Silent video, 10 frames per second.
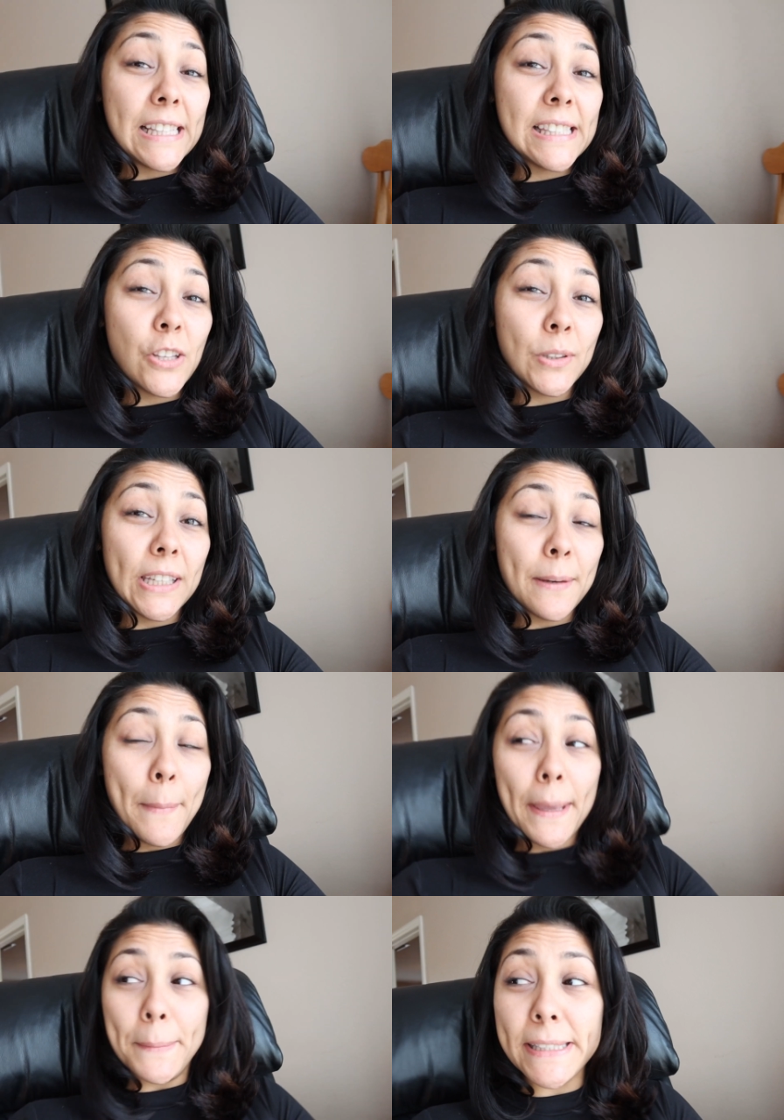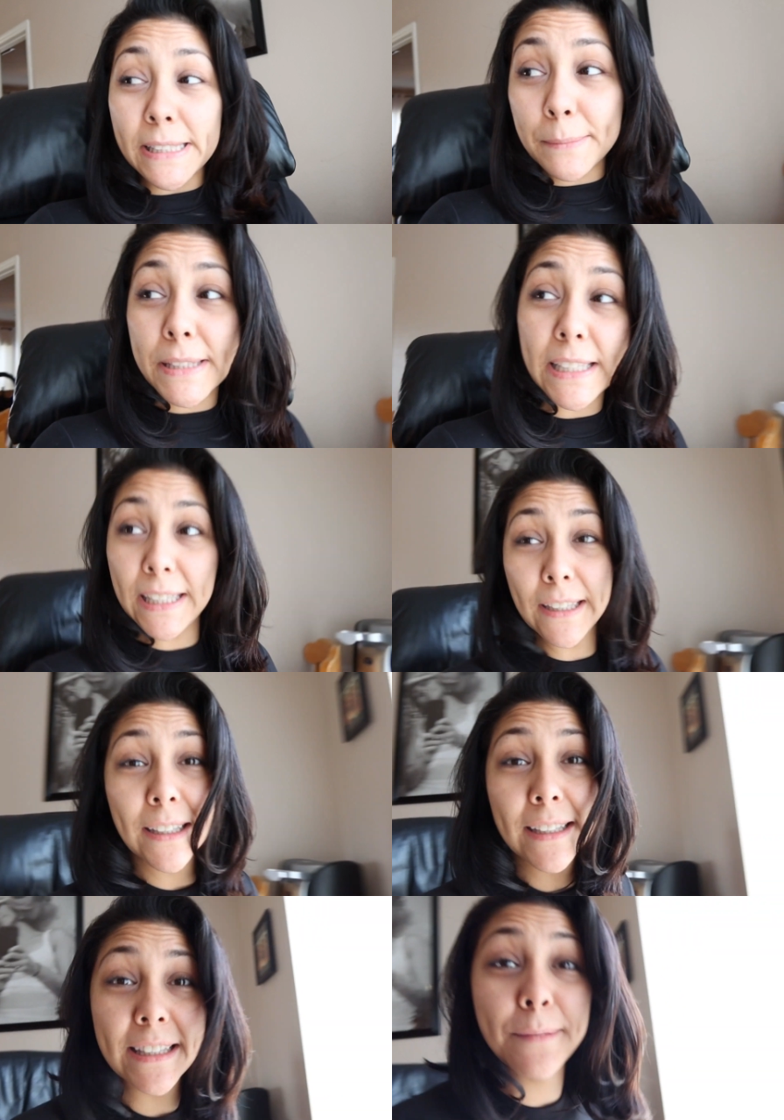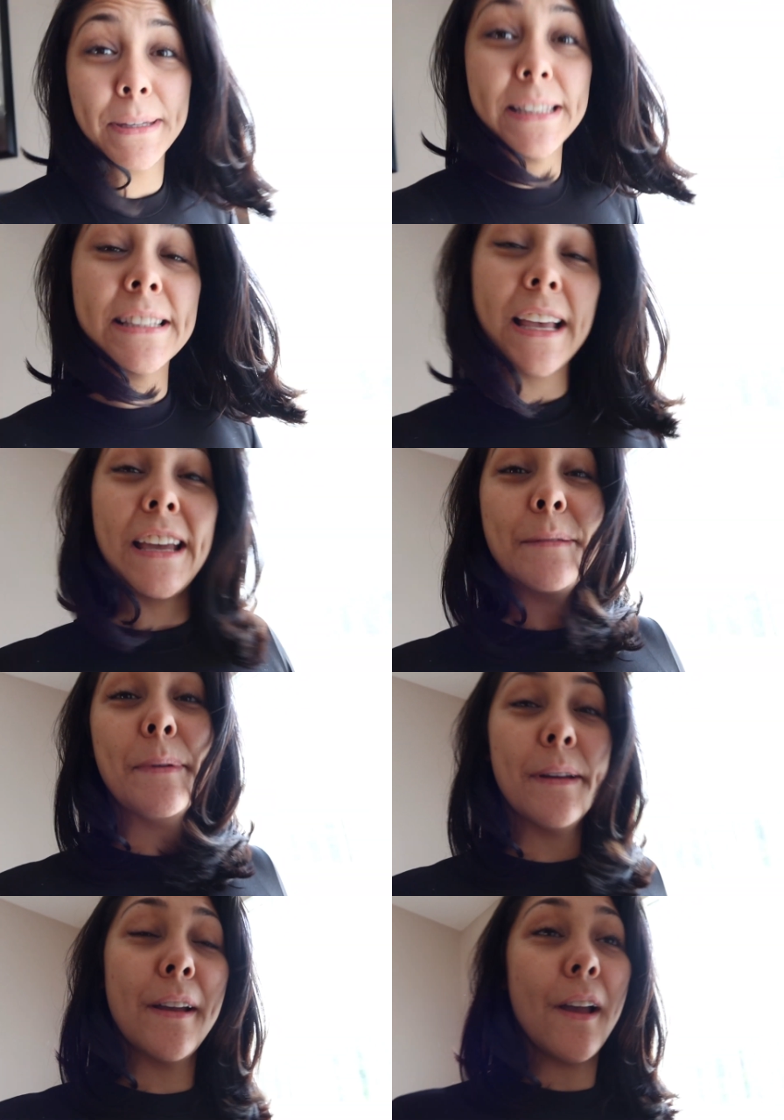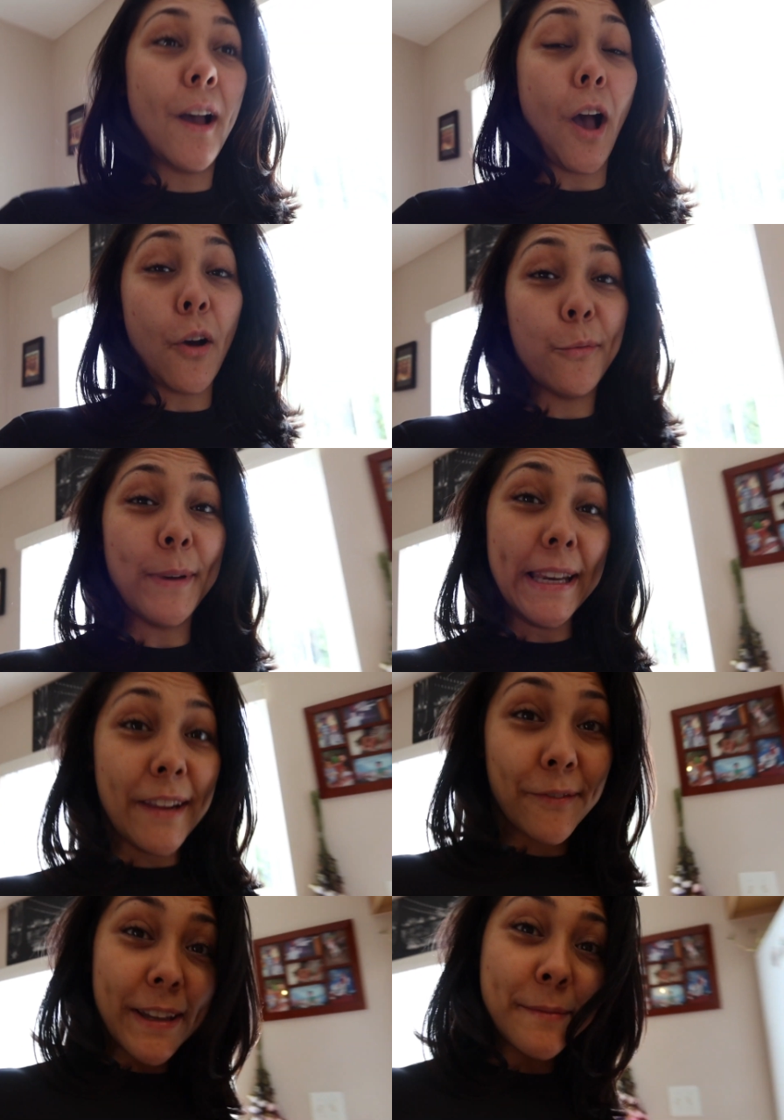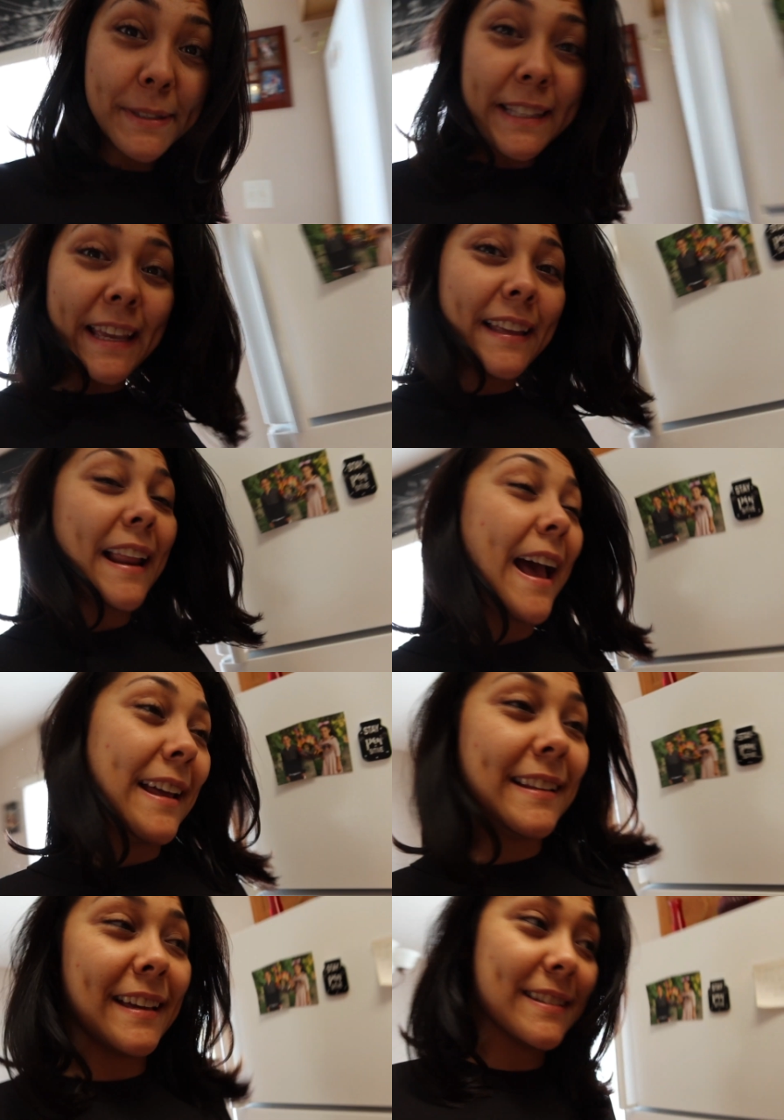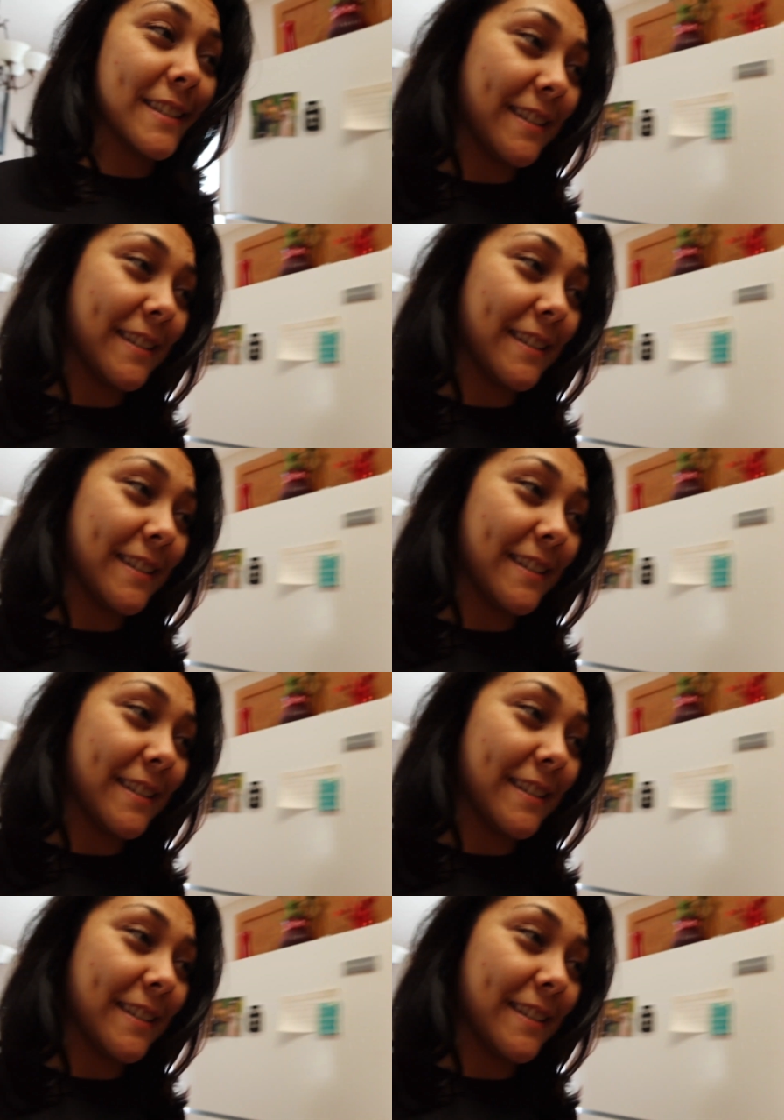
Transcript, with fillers: I still need to make me some tea in the meantime of waiting for him to get out of that